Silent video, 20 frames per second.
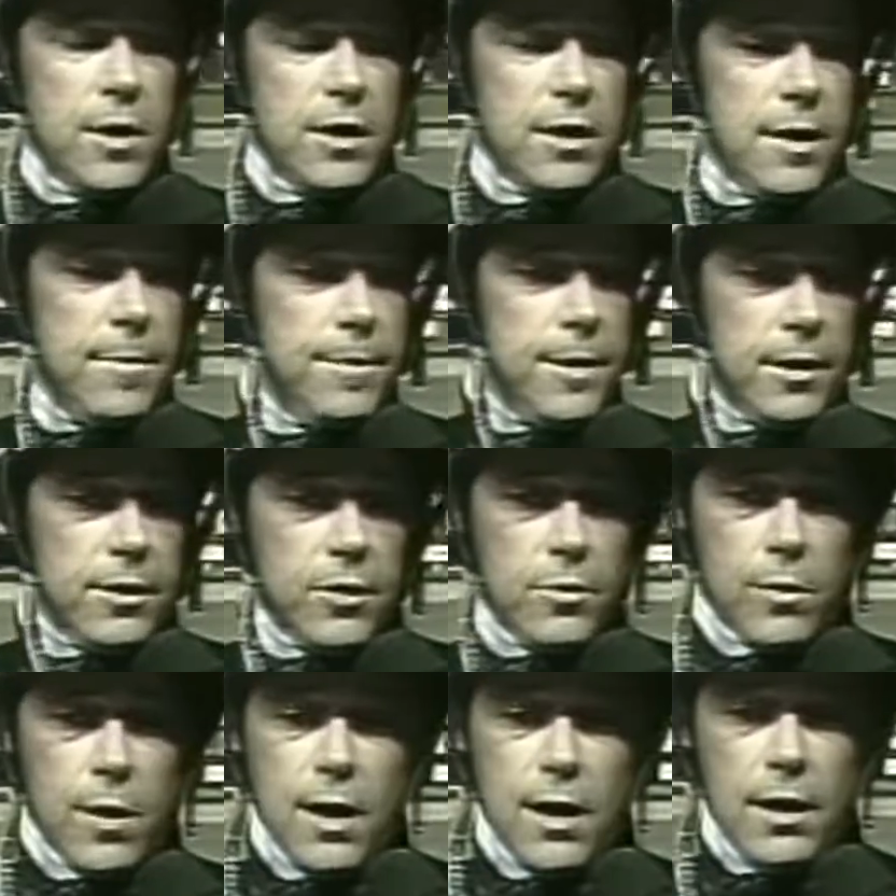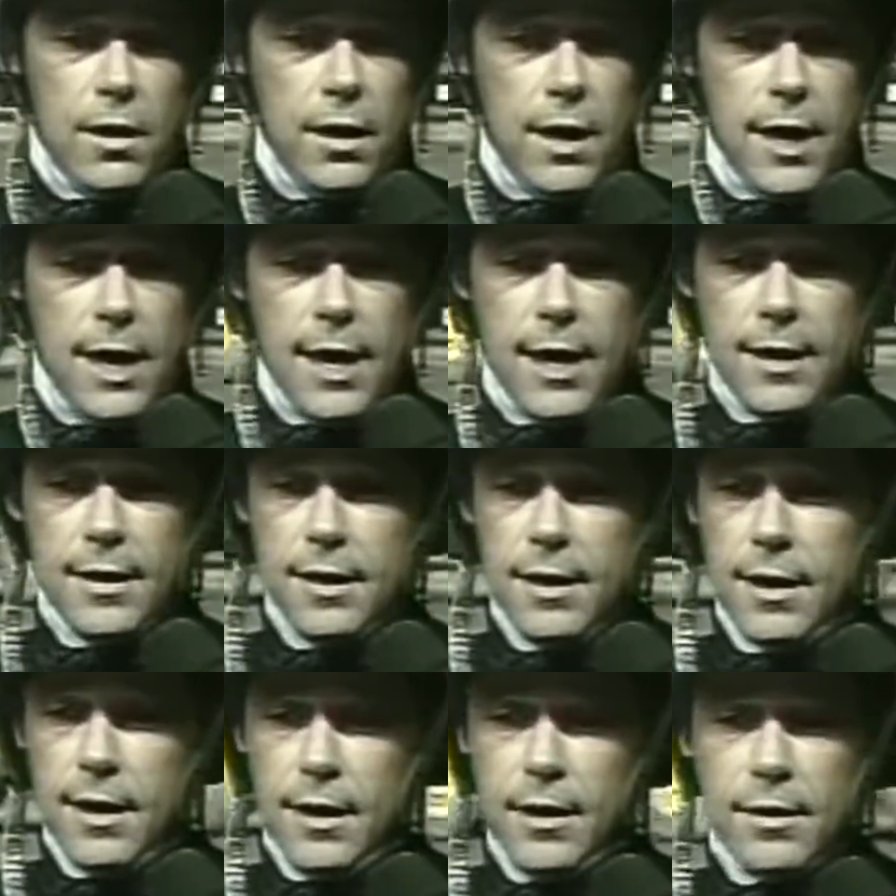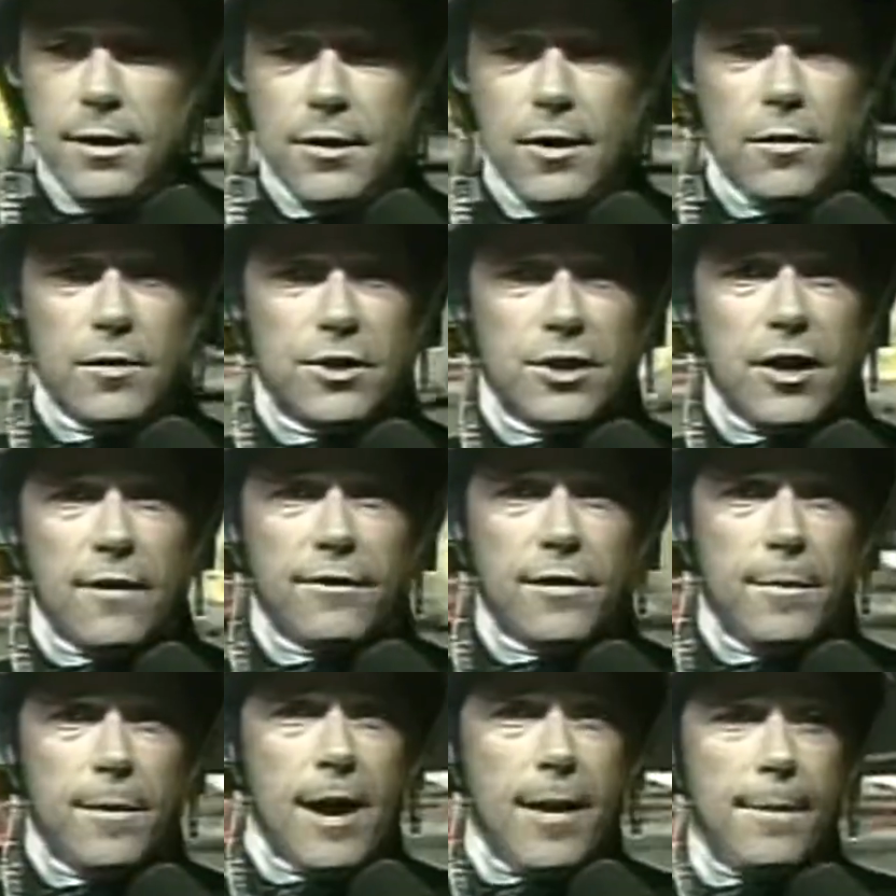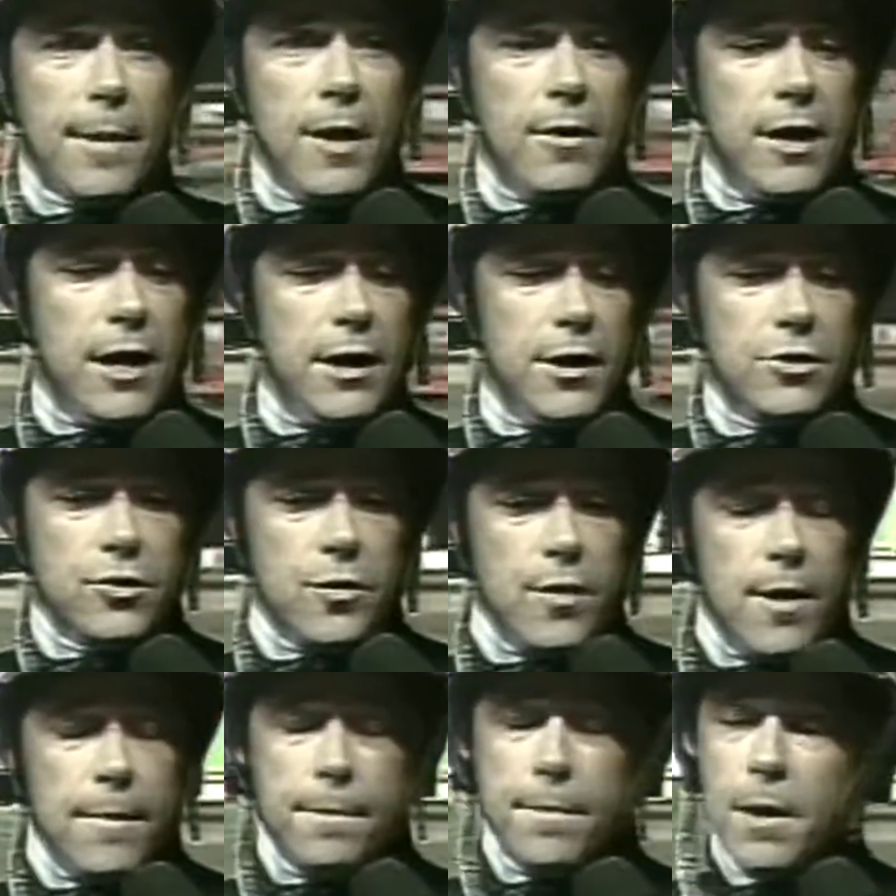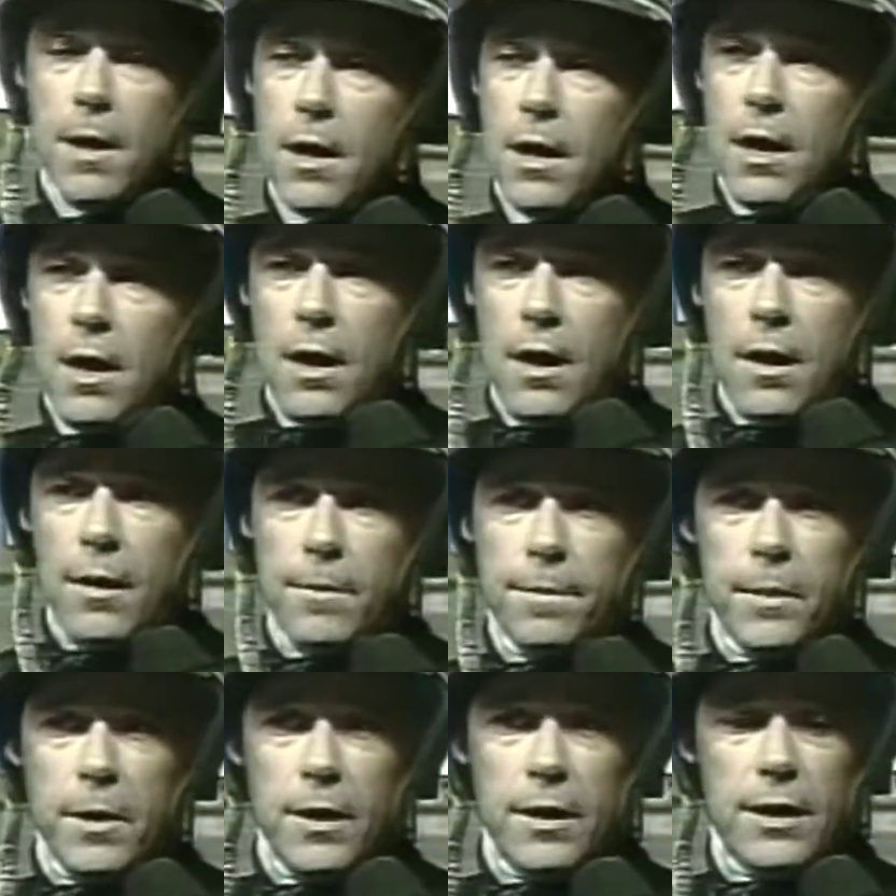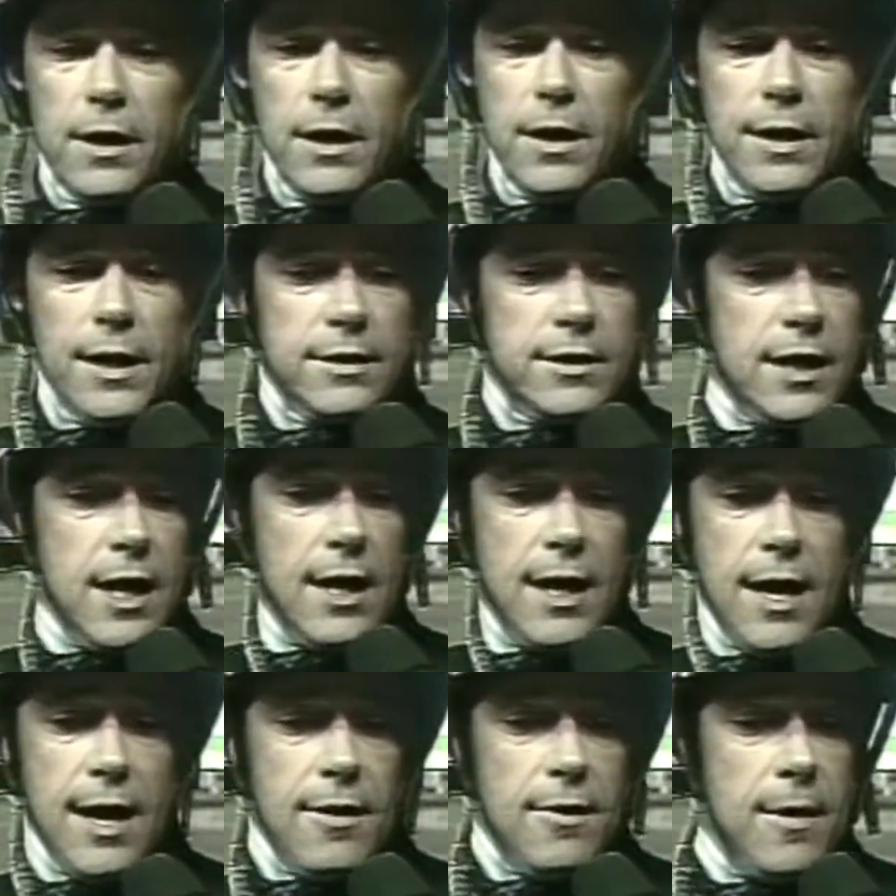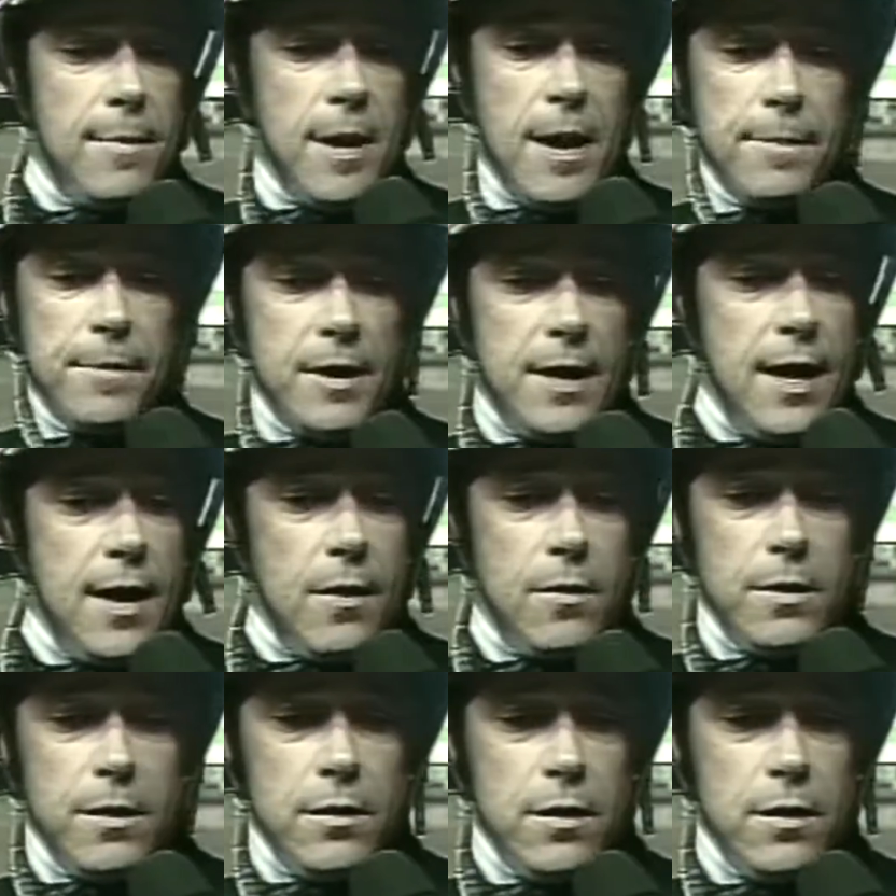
week, I picked the rail, and, uh, you know, it's tough to map out any trip but uh, that's kind of how I mapped it out.